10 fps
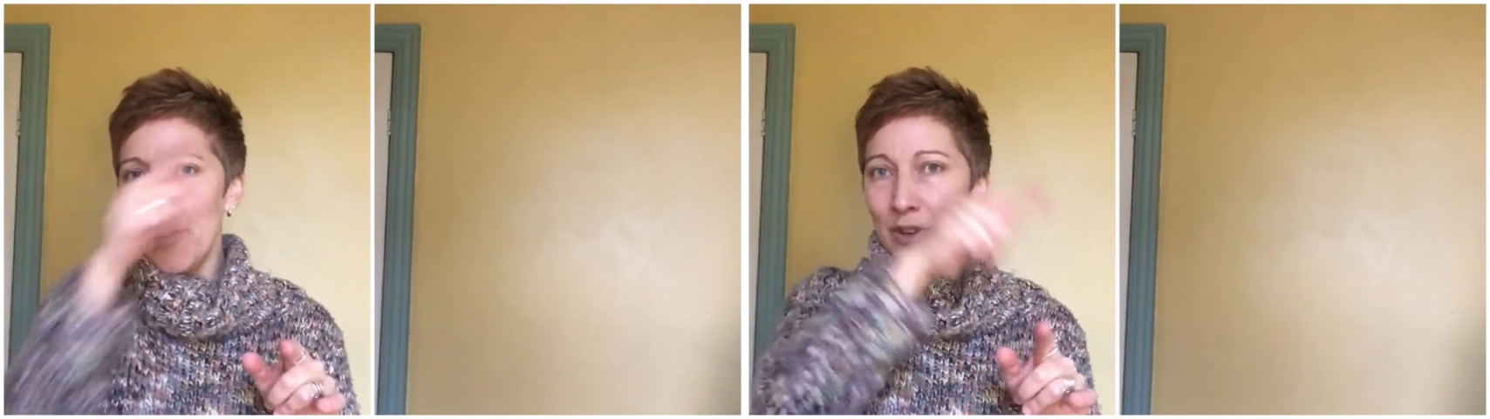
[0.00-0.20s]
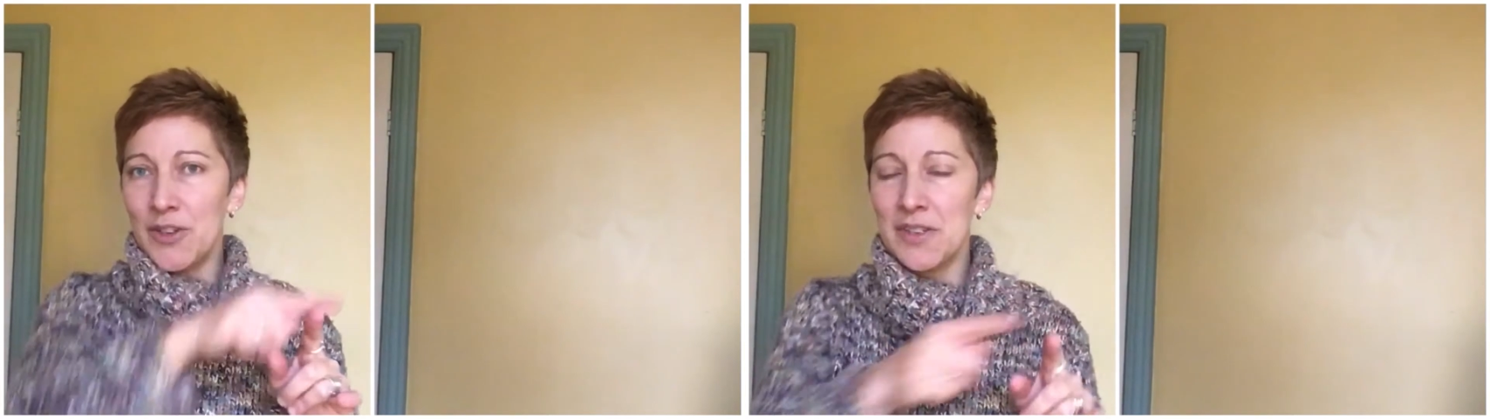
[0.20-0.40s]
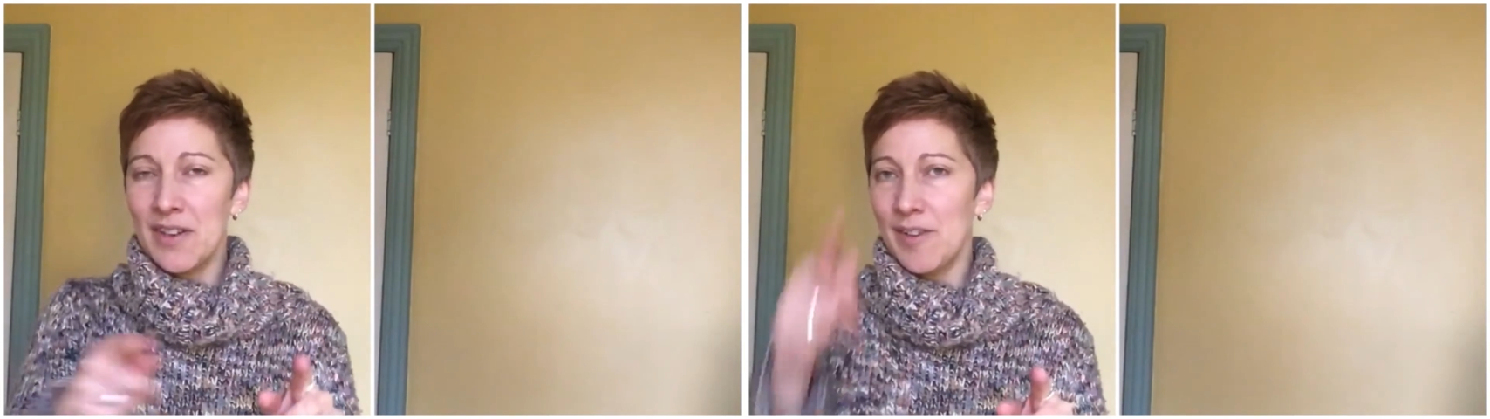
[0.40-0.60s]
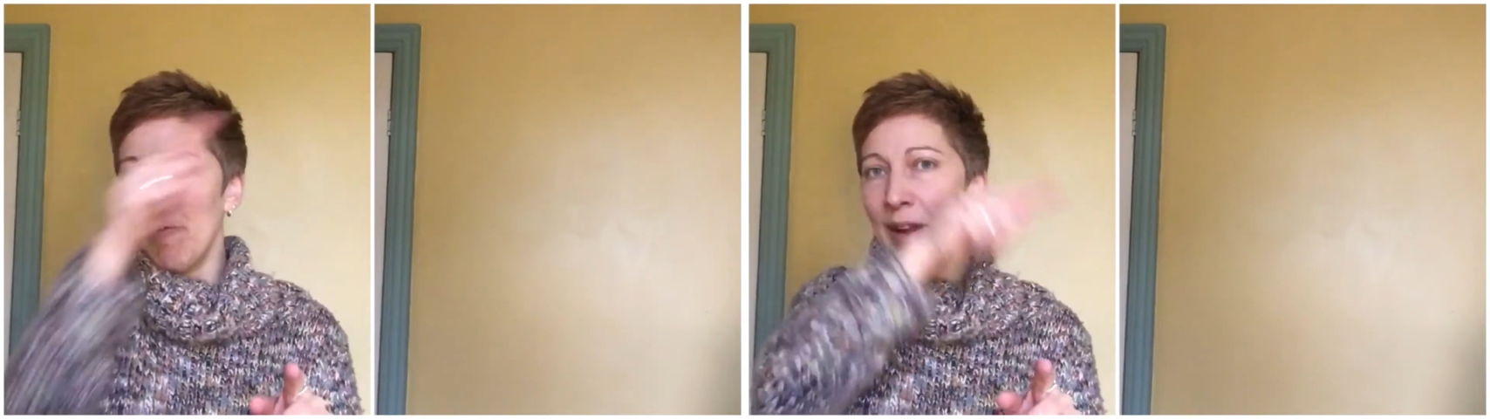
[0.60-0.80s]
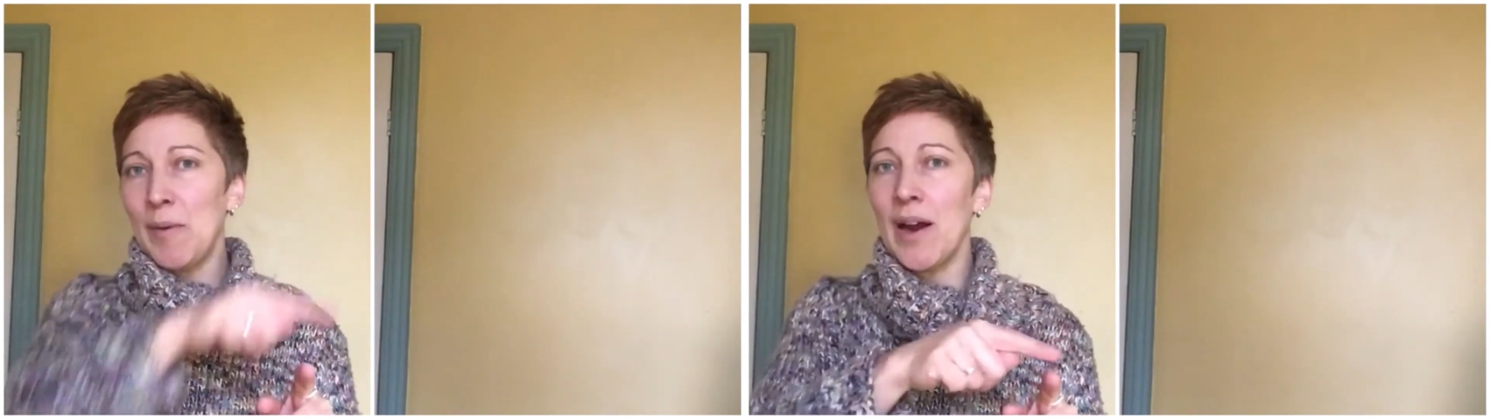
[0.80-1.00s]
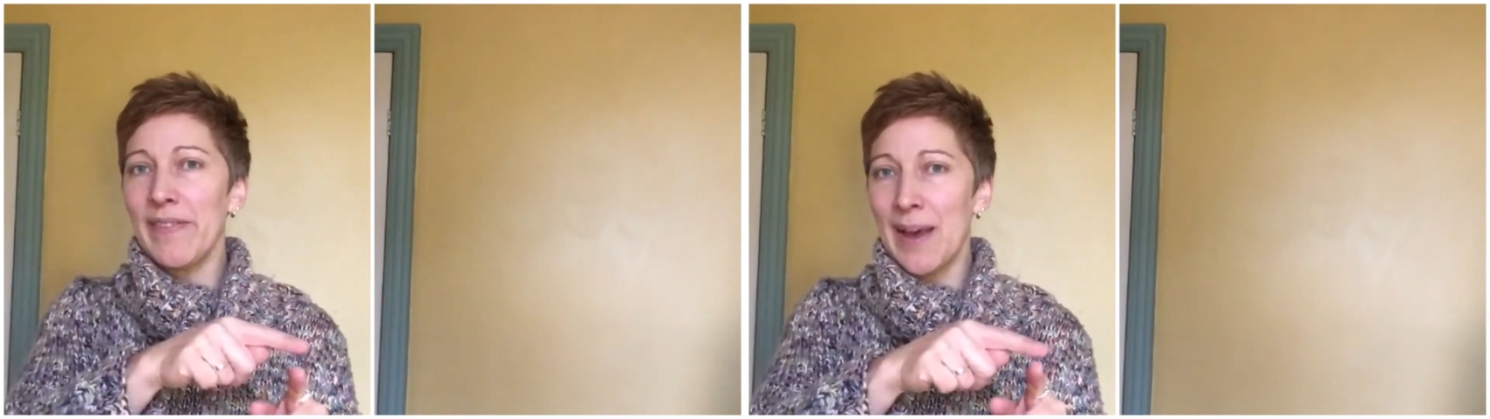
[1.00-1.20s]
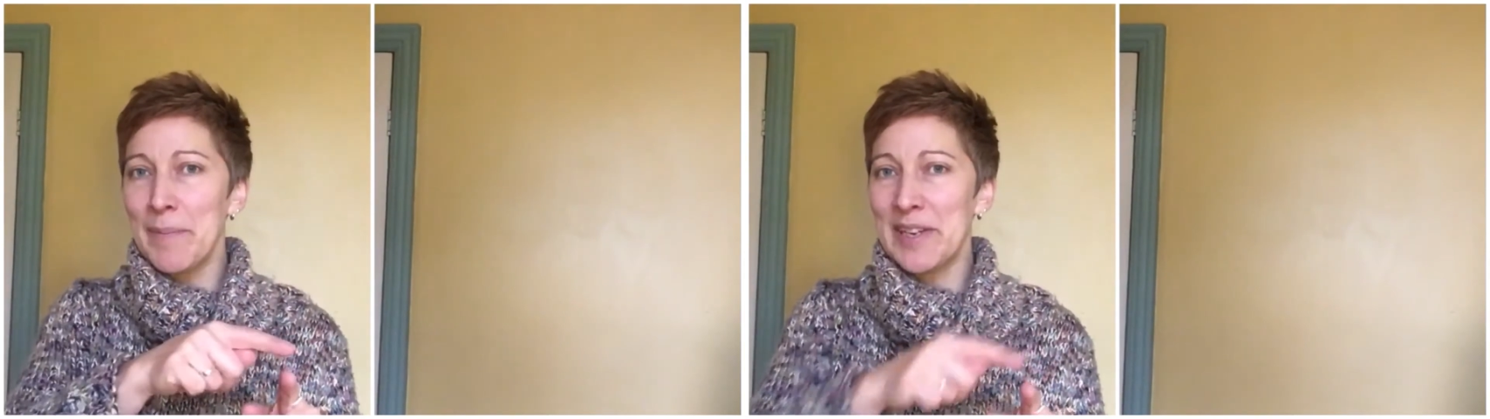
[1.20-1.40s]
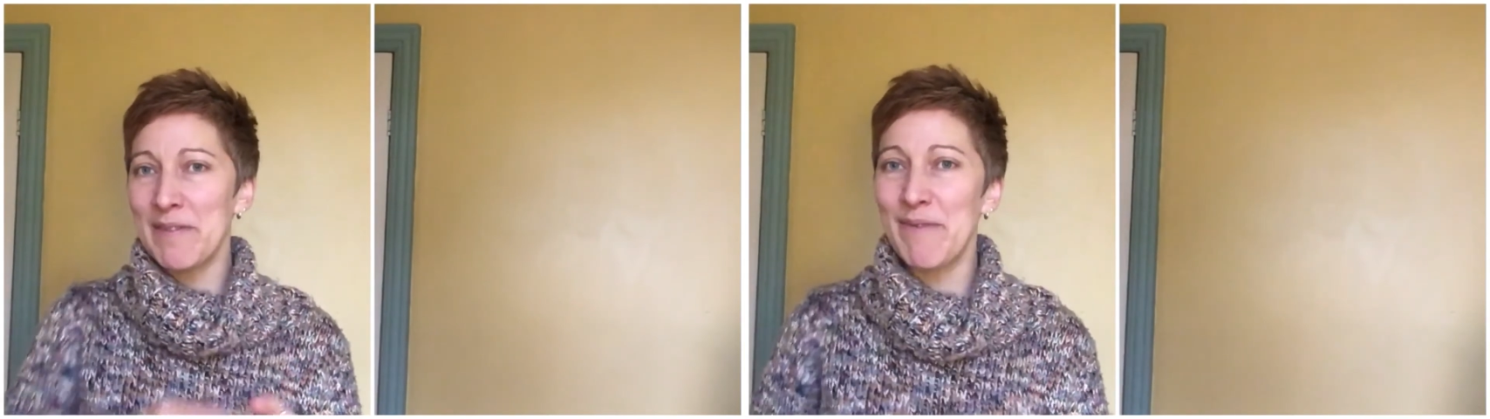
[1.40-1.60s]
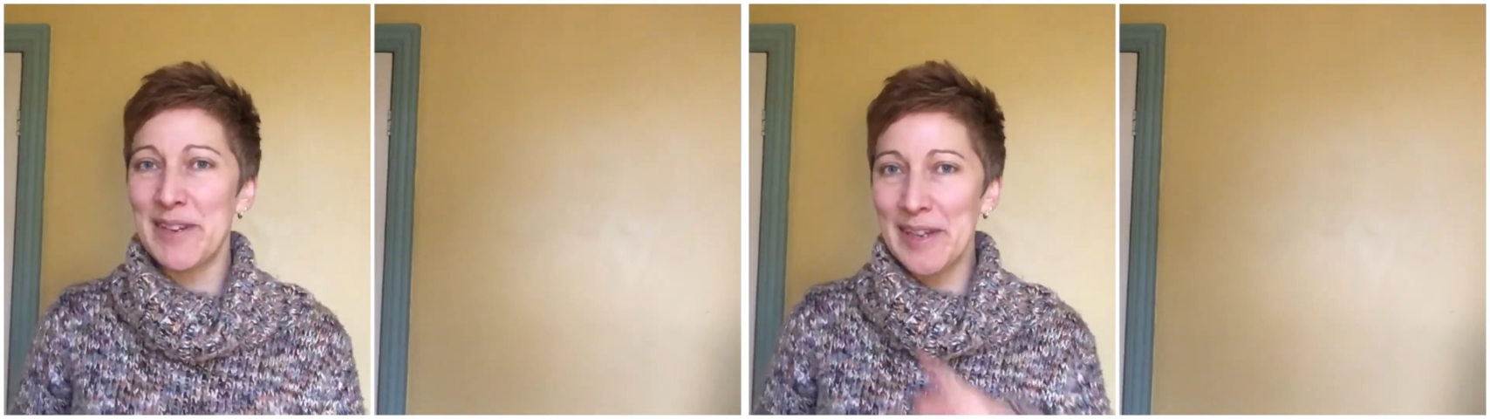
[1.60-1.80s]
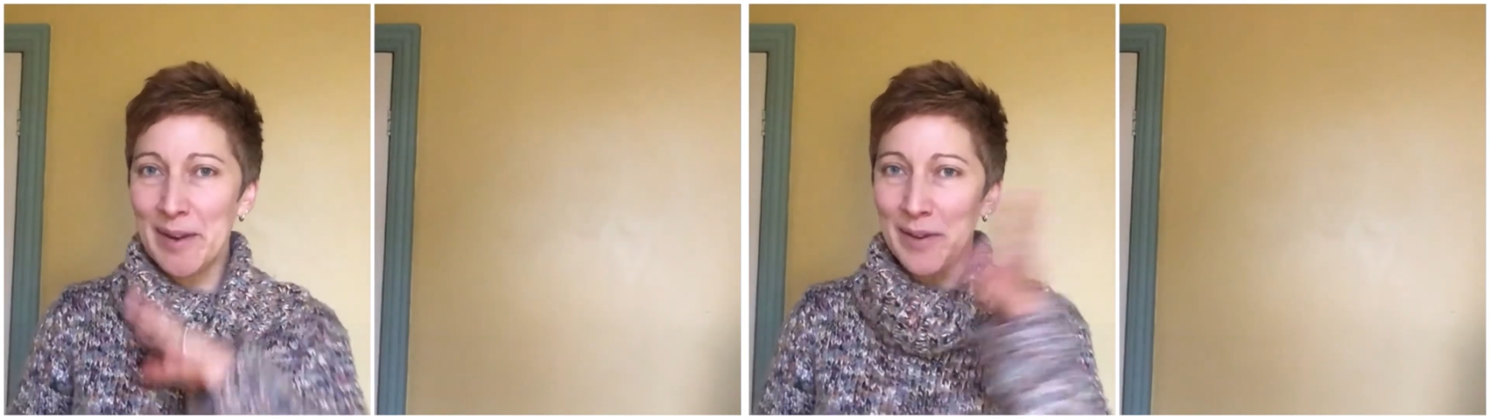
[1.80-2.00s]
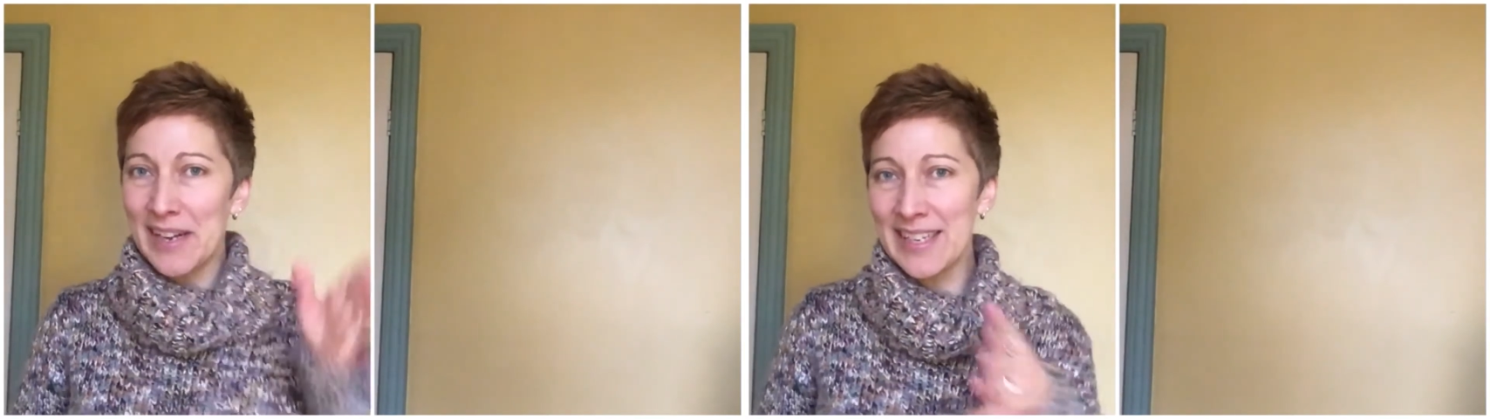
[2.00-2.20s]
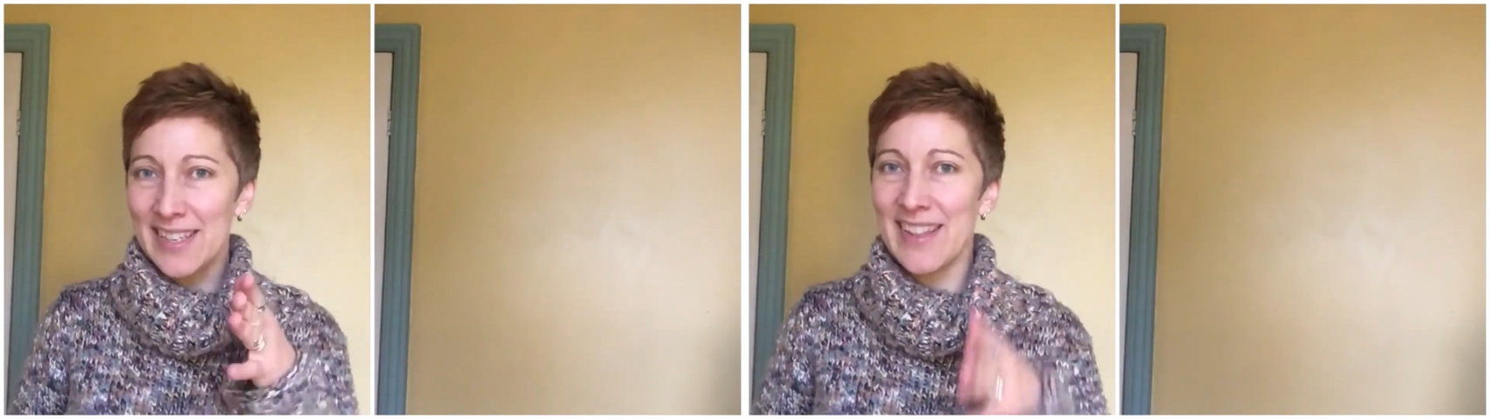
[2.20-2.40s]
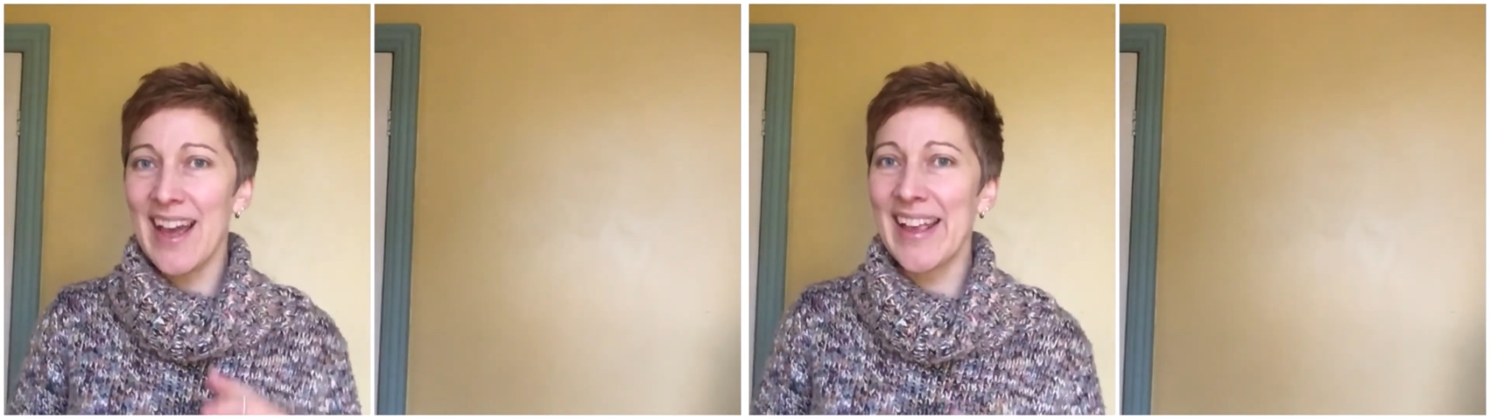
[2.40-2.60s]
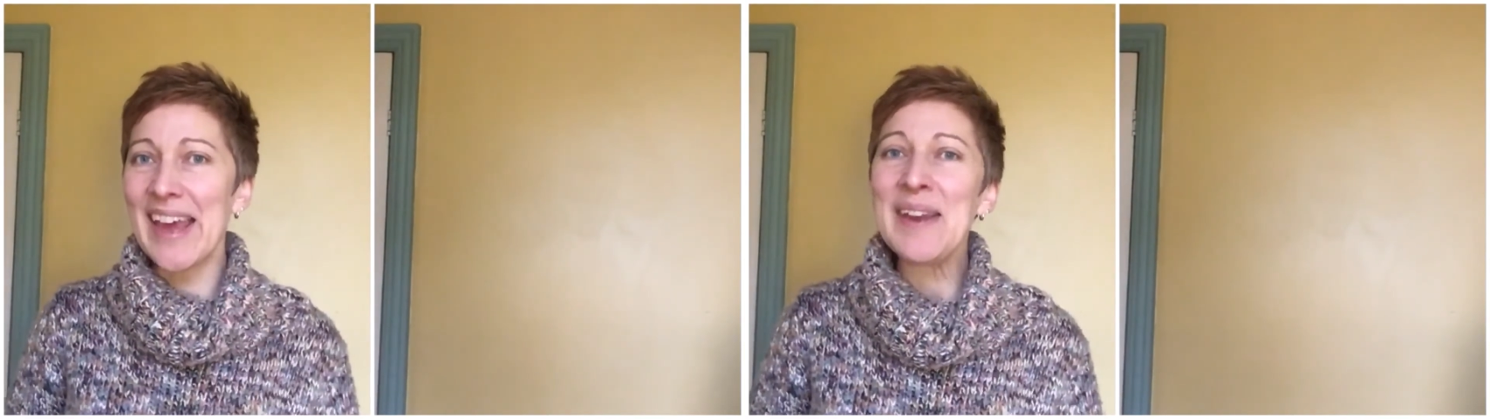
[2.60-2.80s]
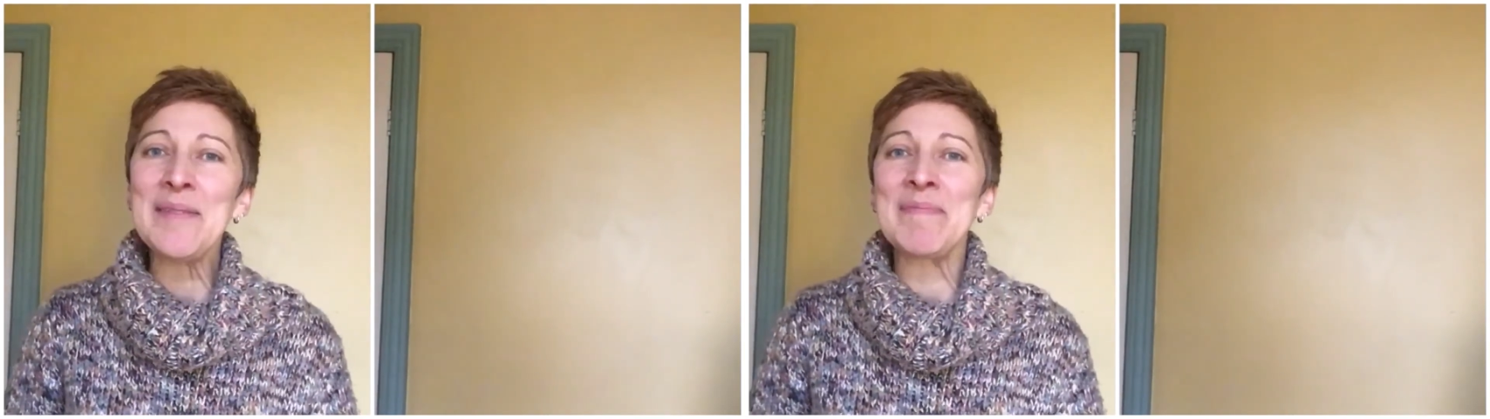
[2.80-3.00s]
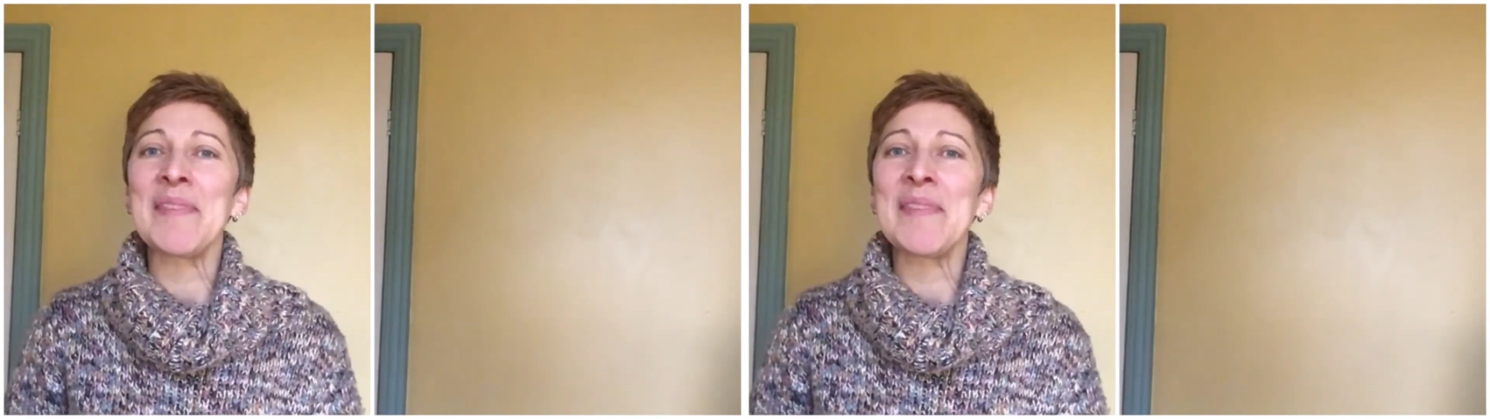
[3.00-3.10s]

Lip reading: you could just rewind that bit of the video and listen to that again.